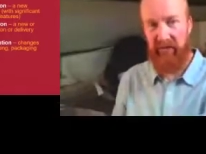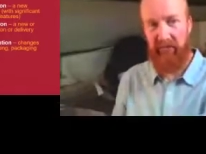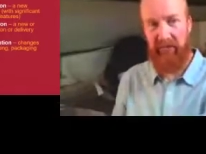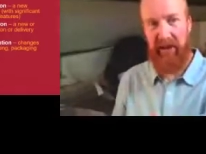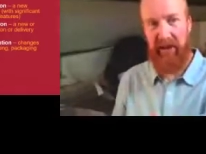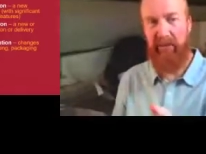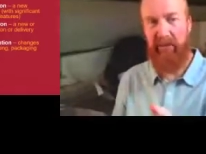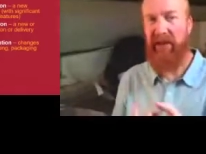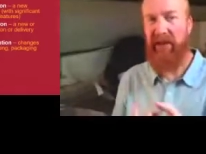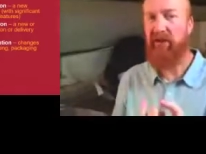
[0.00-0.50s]

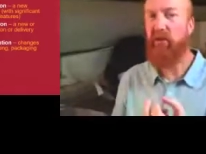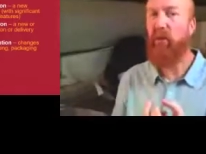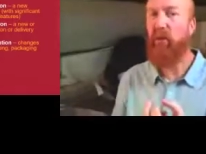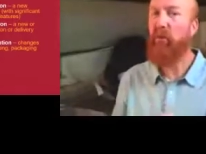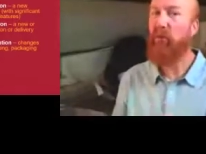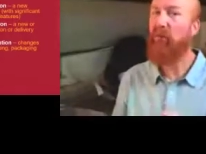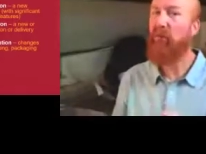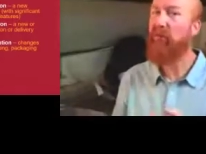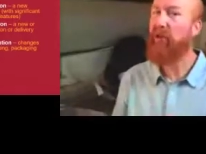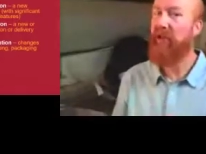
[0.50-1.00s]
but it makes
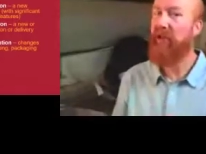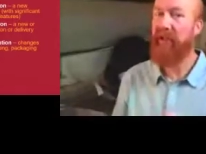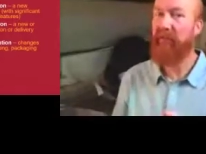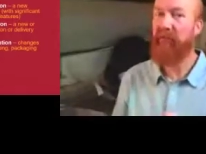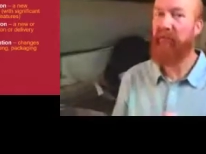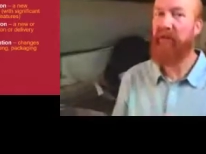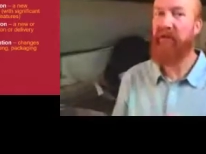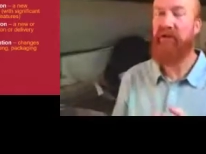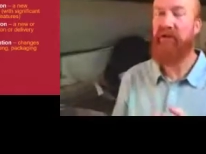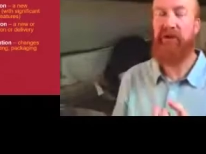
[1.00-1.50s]
all the
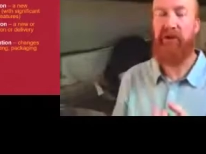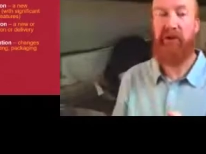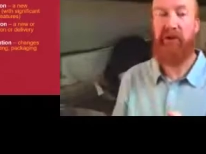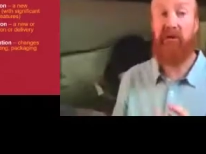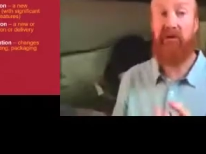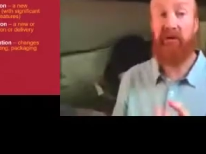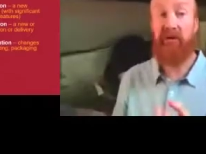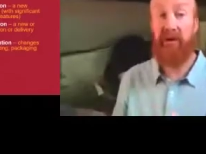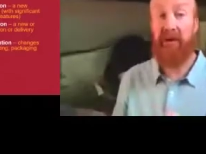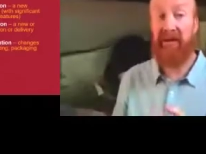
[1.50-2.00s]
difference to the
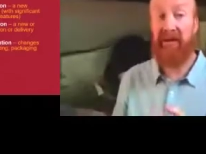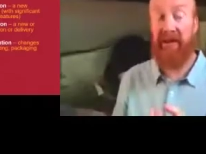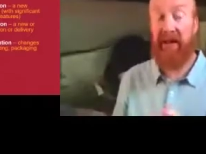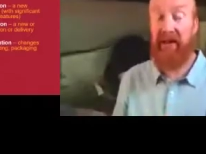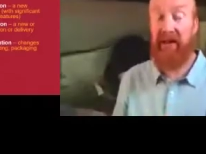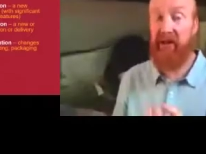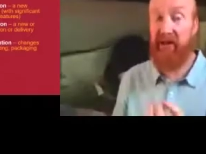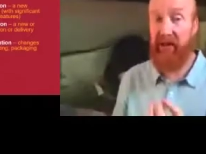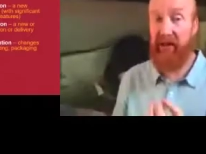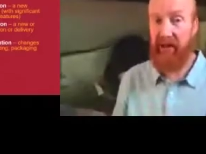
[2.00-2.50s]

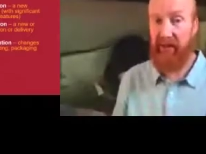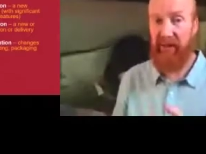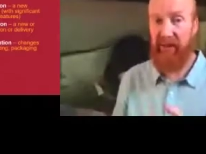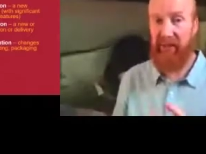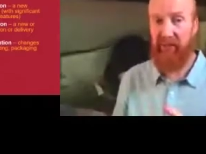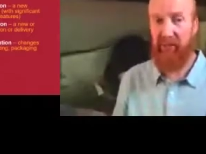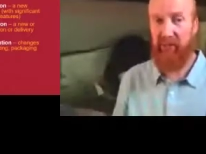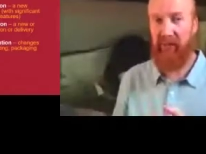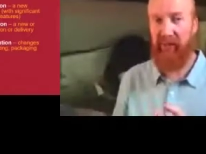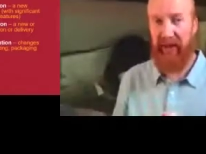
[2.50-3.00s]
organization and the
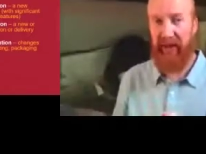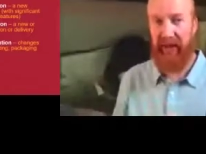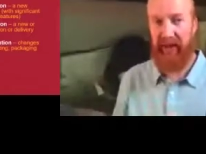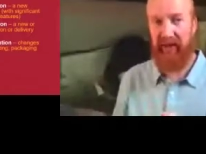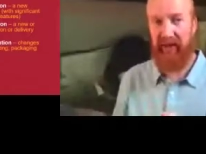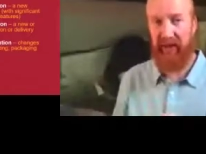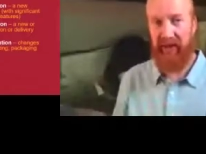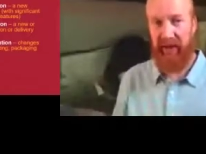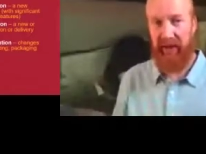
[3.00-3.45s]
people within it.